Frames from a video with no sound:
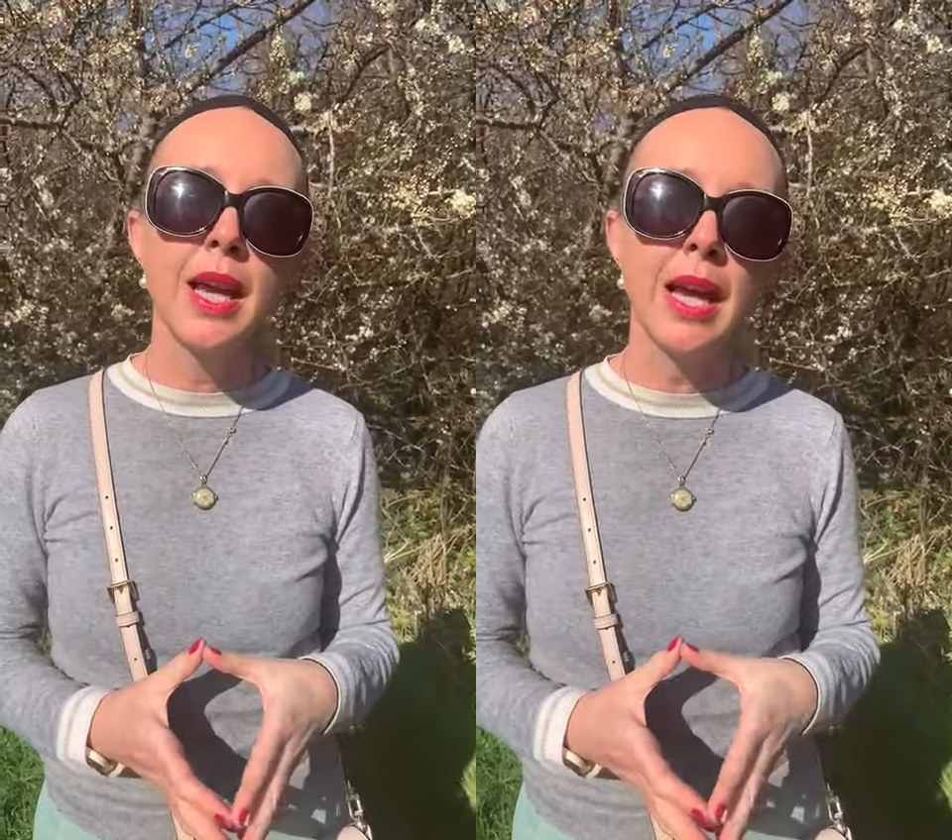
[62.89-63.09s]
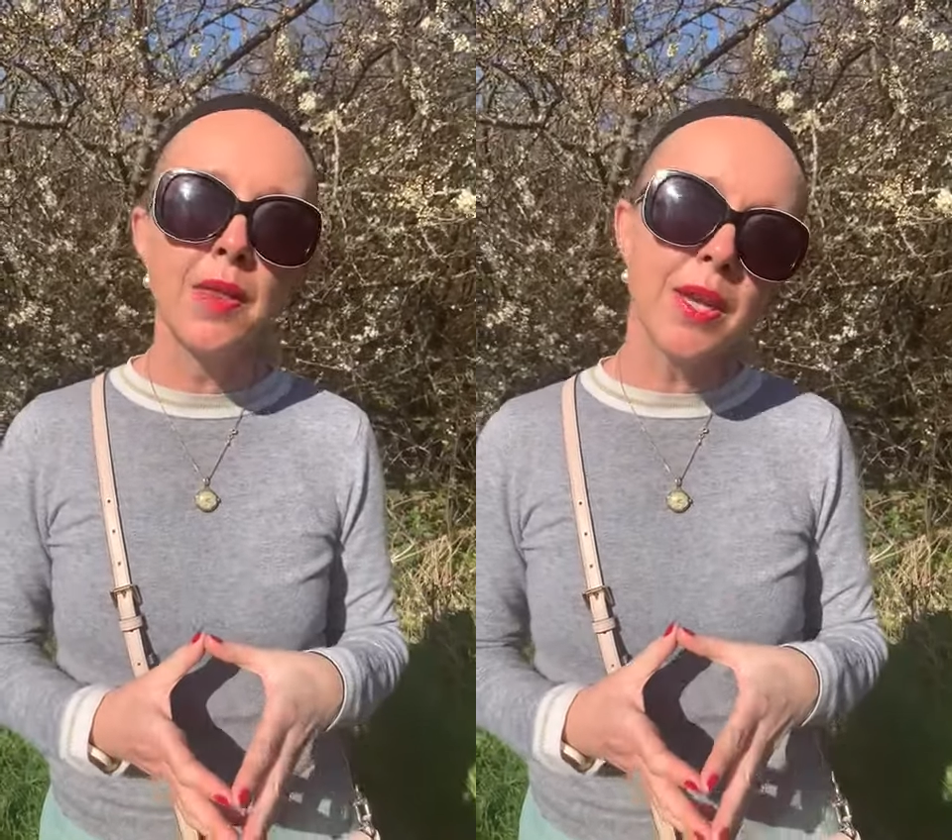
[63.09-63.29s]

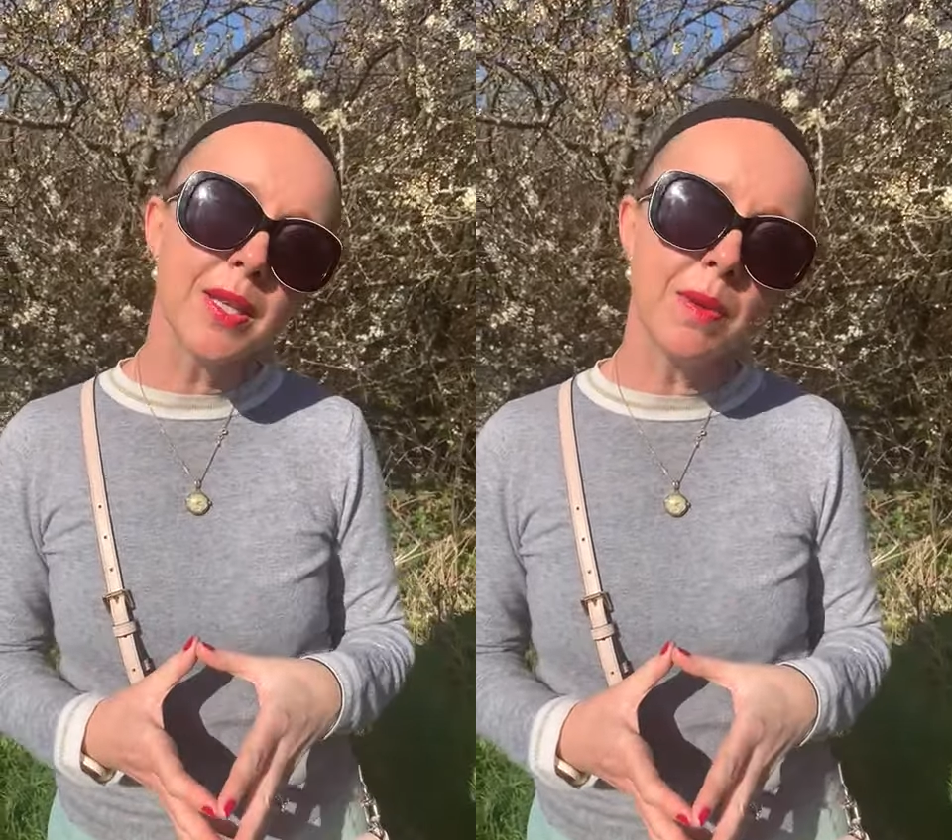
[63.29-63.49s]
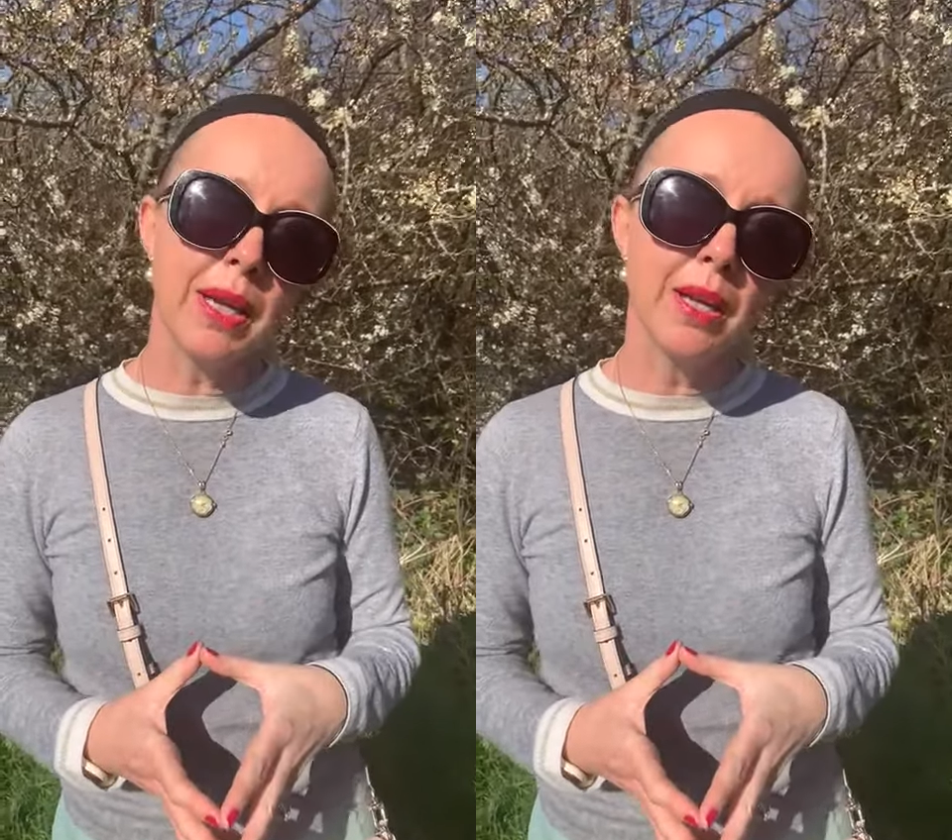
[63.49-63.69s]
And
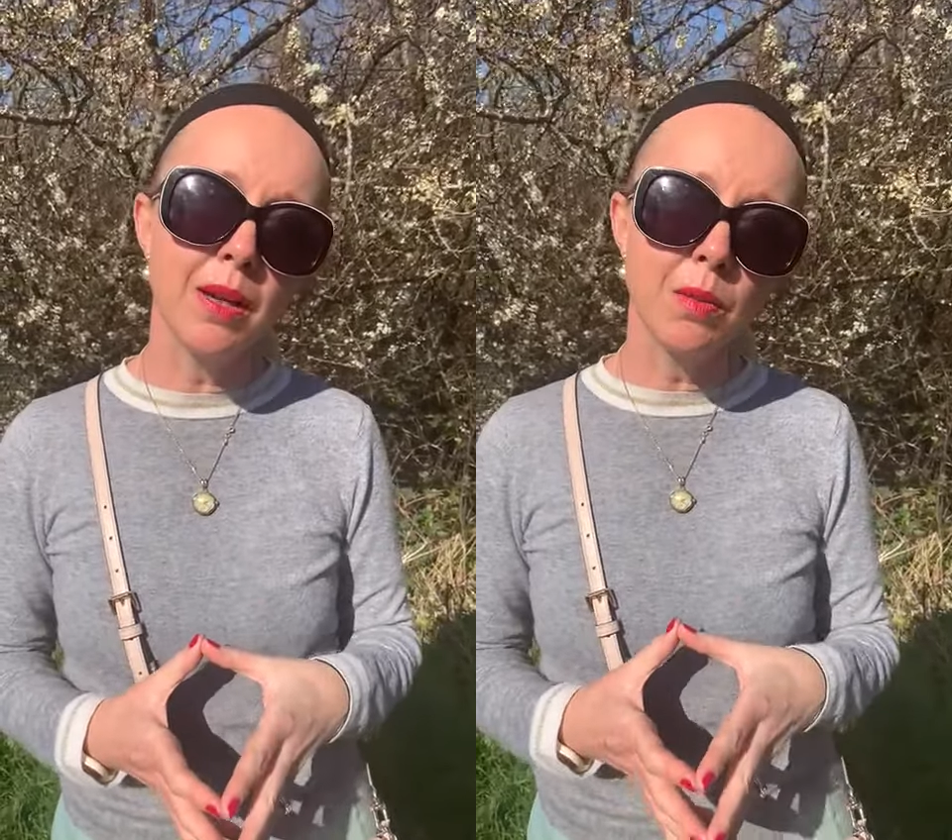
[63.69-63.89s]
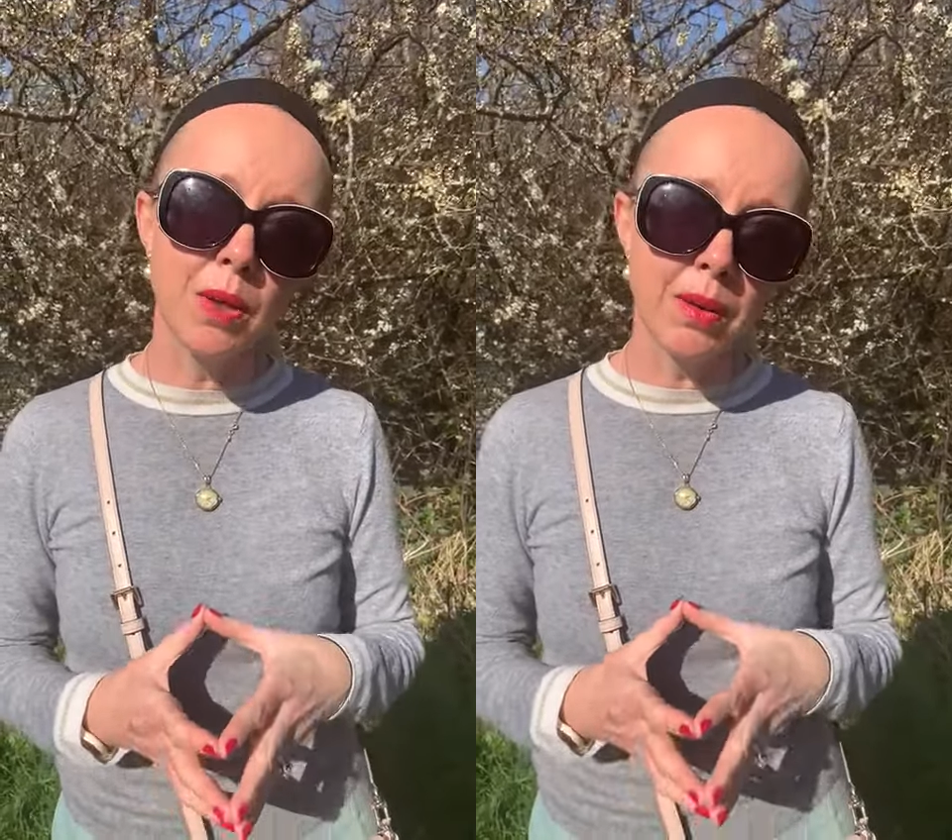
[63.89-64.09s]
this week,
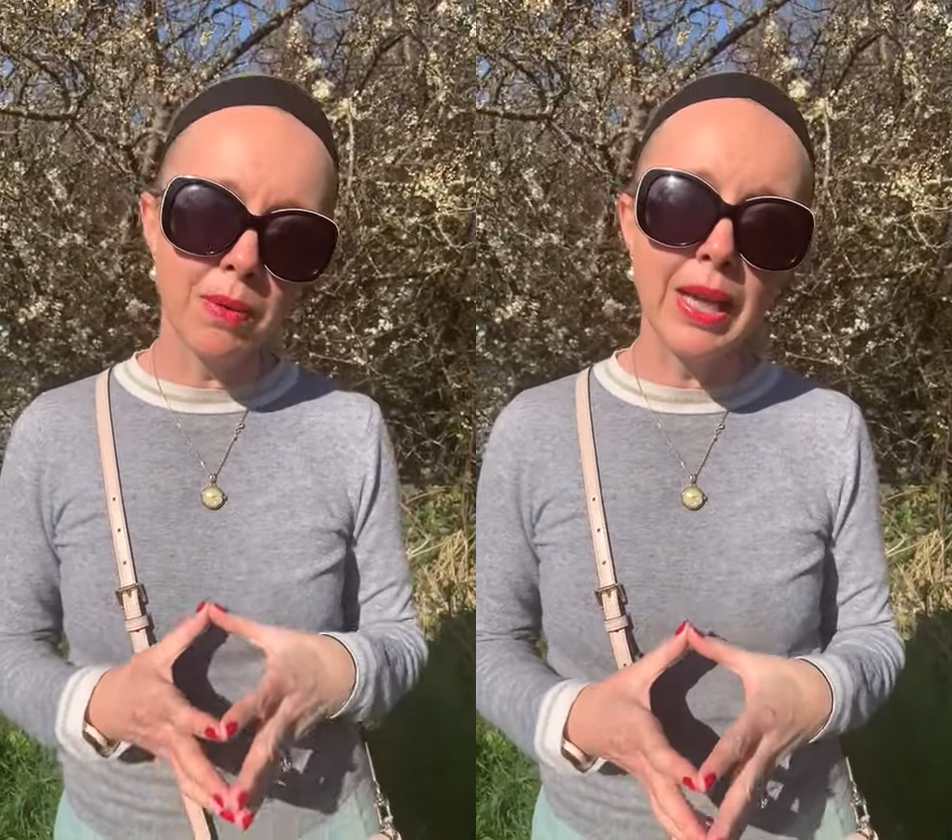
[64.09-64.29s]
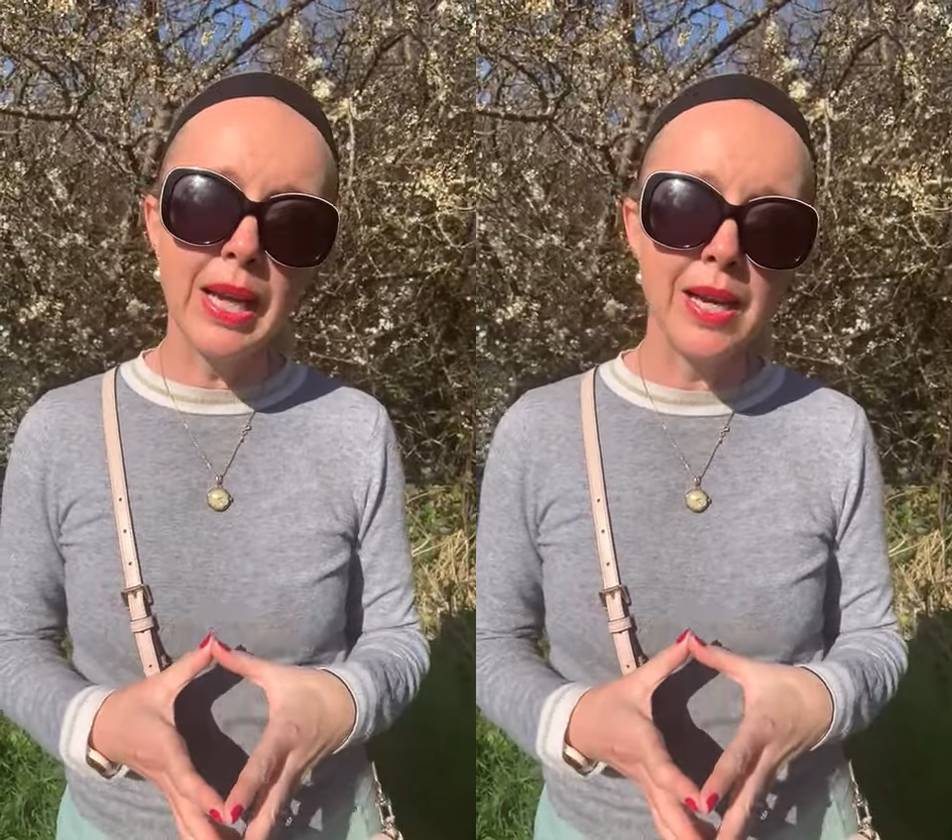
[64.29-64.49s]
what I
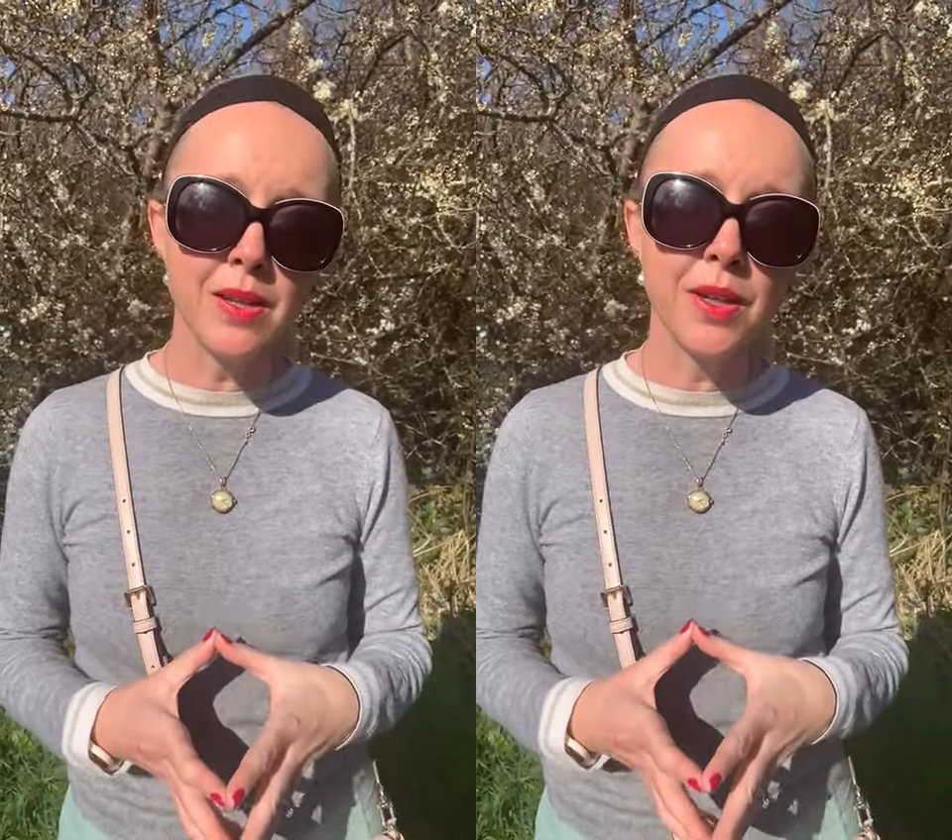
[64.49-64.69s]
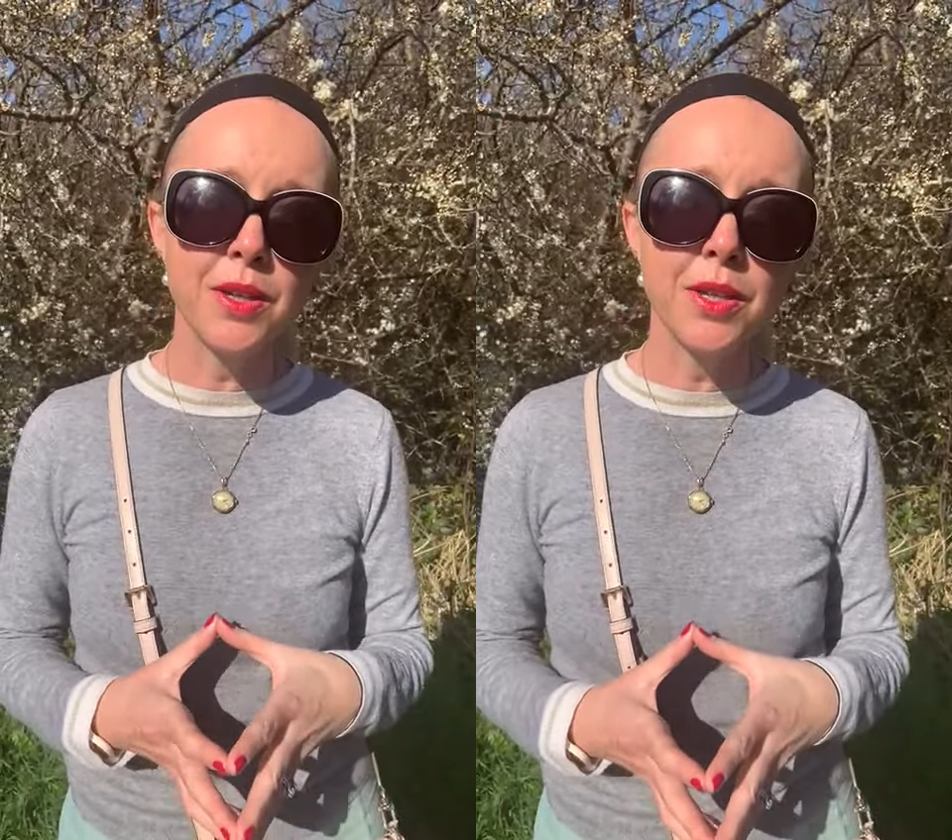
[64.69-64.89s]
really
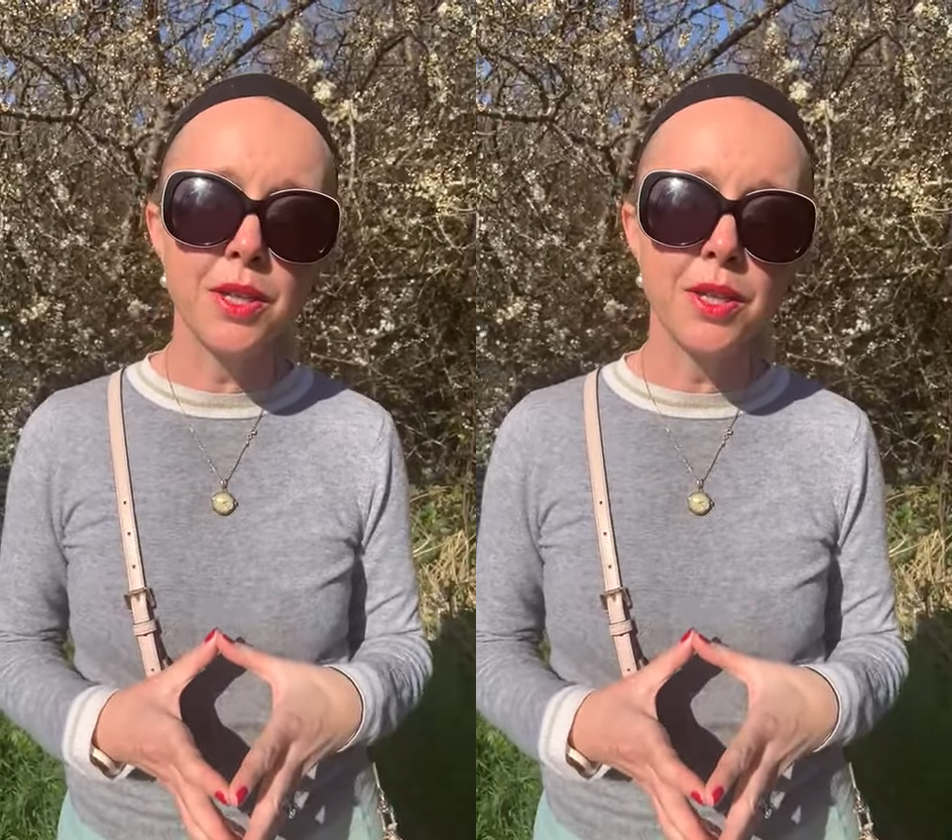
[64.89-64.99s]
ask you to